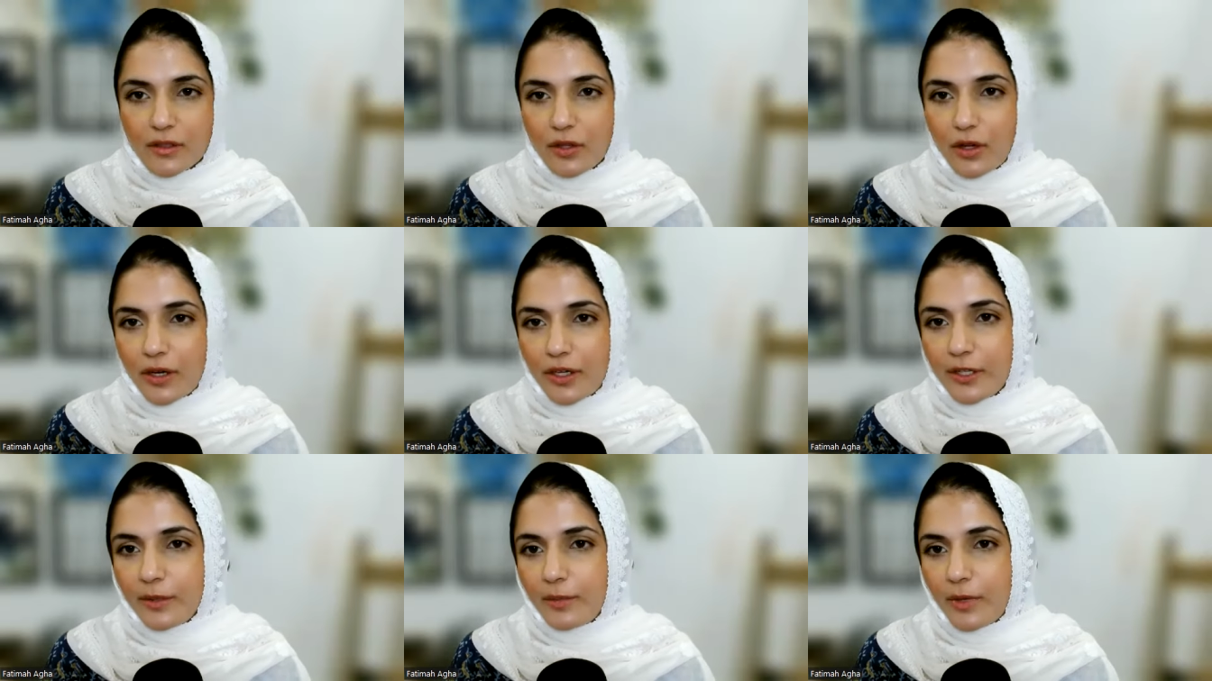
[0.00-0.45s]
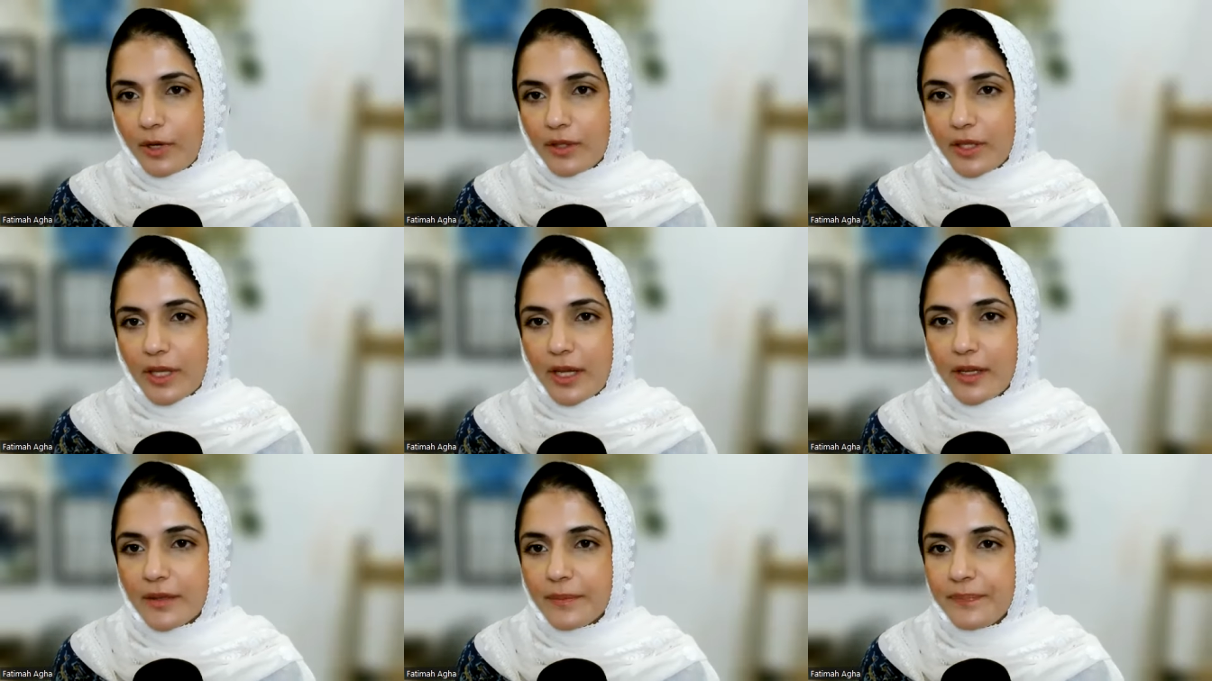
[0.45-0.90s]
Sorry about
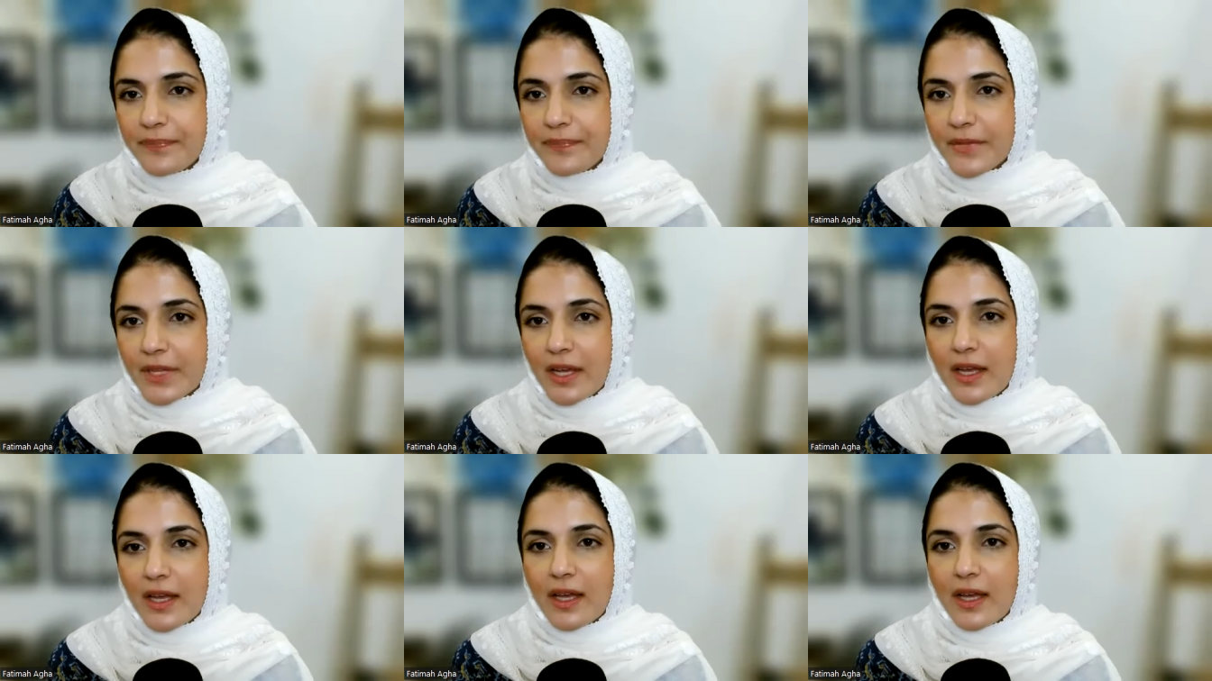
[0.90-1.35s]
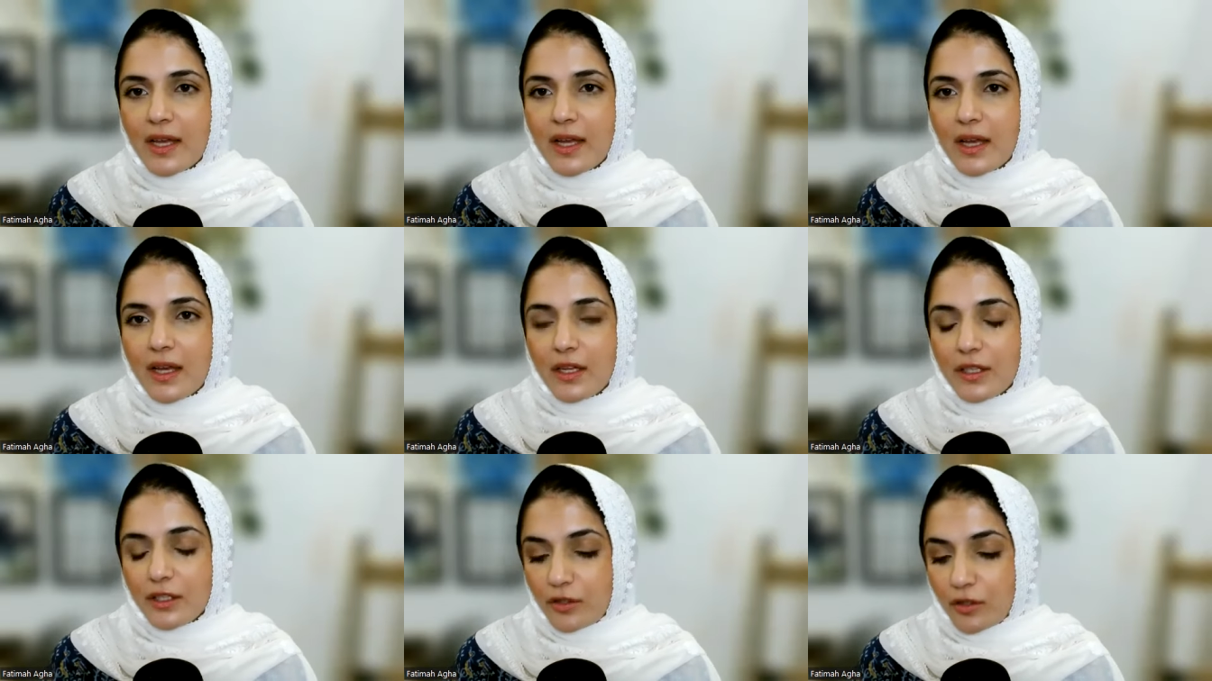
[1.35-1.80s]
that.
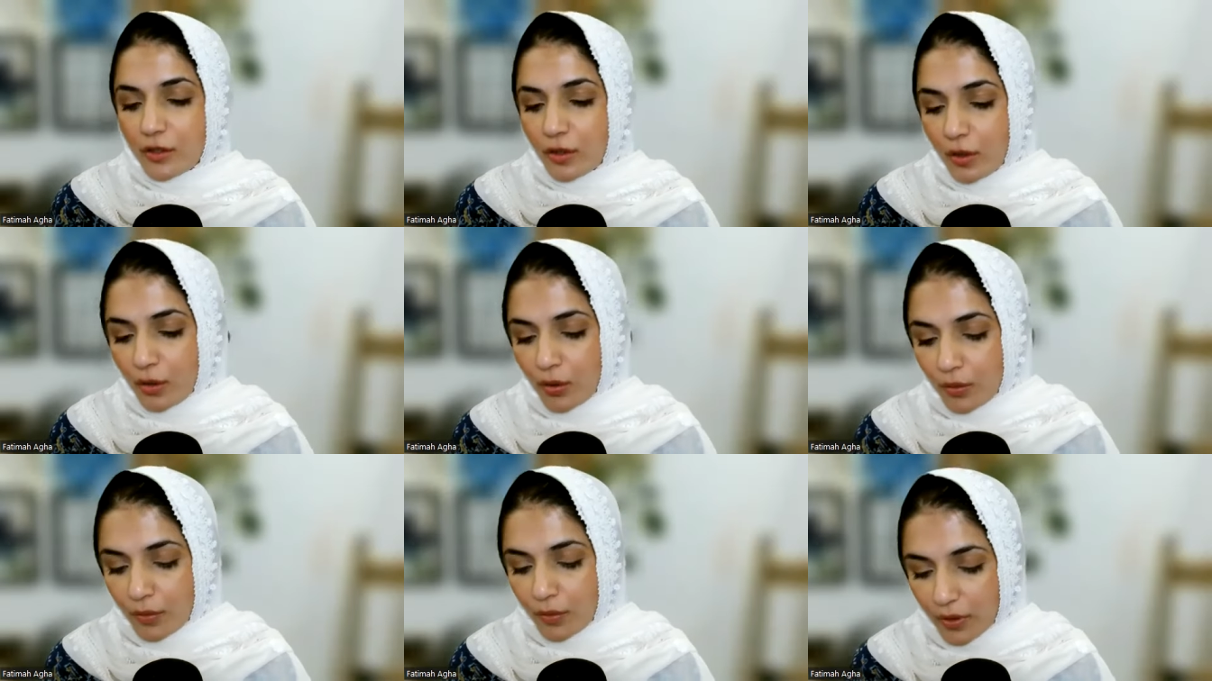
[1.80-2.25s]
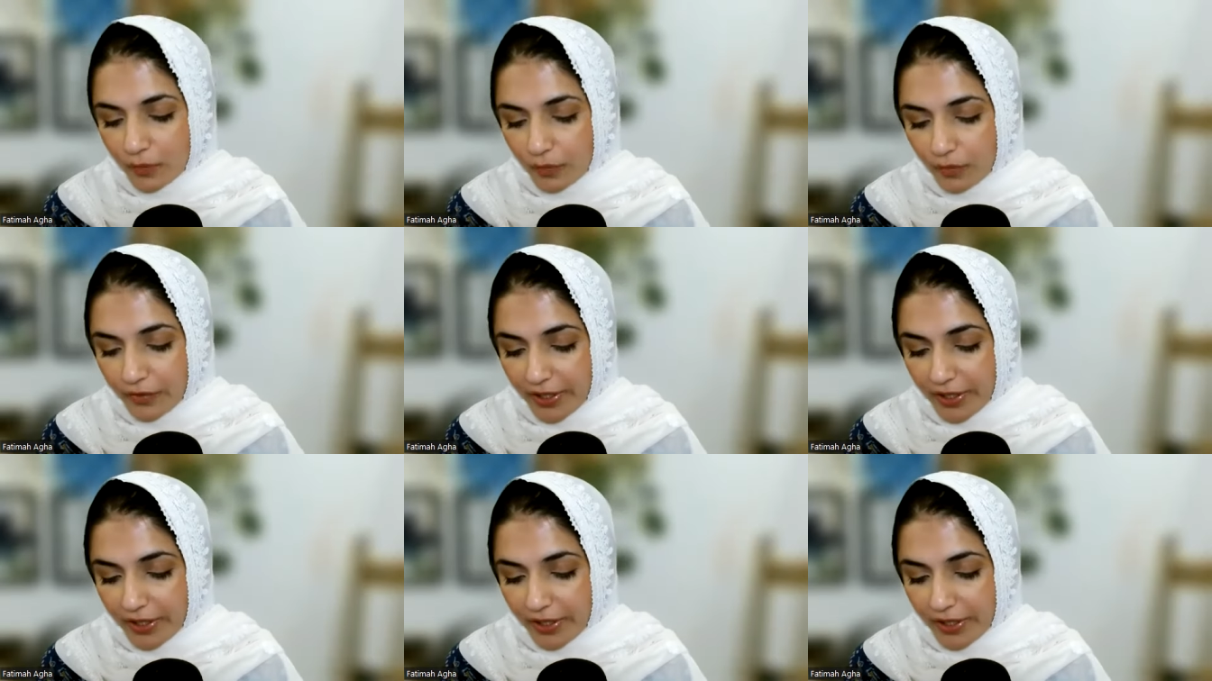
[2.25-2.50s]
So